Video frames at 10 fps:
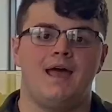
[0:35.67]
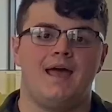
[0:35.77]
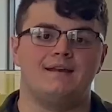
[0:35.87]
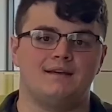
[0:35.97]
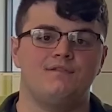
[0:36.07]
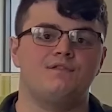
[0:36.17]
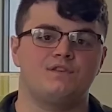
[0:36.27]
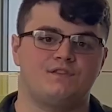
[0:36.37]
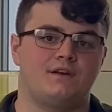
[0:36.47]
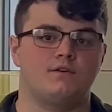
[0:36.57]
And if the
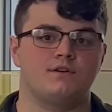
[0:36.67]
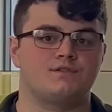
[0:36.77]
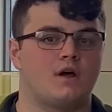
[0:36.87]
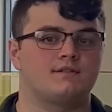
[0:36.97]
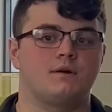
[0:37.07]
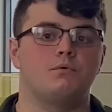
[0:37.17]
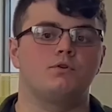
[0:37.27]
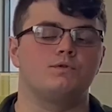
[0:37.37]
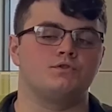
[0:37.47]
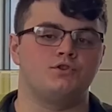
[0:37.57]
sender is not someone
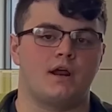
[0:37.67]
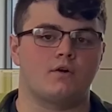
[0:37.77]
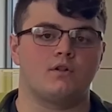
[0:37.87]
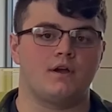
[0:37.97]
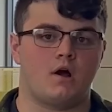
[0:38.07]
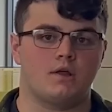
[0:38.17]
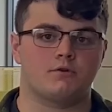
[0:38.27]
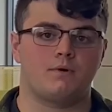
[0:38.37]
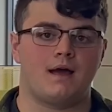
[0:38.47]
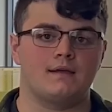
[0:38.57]
who's generally
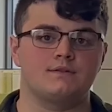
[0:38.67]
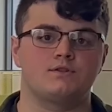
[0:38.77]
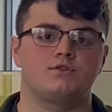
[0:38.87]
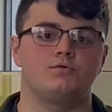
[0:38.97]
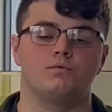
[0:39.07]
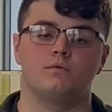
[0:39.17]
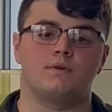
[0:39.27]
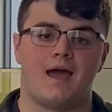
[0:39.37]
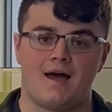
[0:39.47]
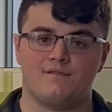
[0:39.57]
authorized to
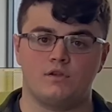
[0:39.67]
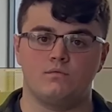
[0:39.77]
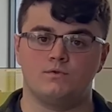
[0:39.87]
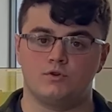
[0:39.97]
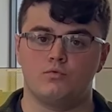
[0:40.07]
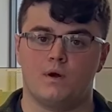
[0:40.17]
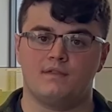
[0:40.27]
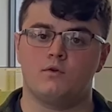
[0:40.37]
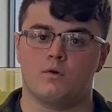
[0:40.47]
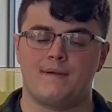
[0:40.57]
have you do what
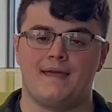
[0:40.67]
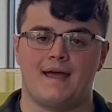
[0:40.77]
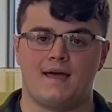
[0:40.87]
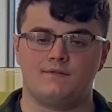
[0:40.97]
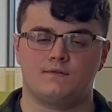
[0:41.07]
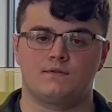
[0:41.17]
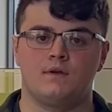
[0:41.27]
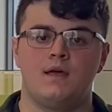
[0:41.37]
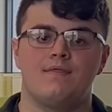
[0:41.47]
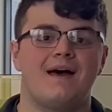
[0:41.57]
you're being asked,
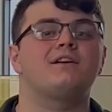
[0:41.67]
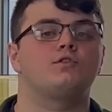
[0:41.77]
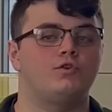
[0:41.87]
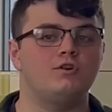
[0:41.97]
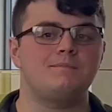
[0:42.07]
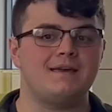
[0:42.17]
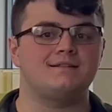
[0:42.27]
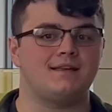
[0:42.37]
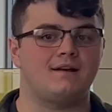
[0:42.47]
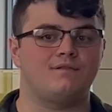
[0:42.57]
that could be a
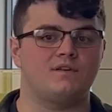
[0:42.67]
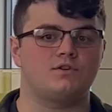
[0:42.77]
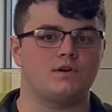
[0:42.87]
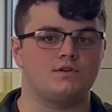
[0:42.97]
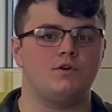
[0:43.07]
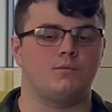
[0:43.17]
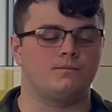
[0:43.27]
sign of phishing too.